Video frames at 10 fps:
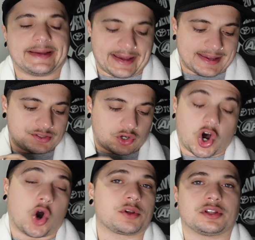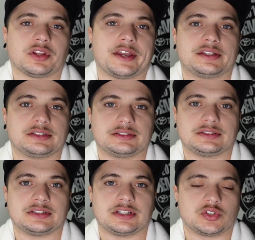And holding the lead
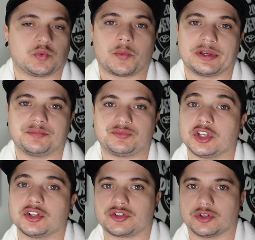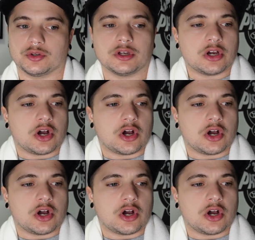is what we didn't do.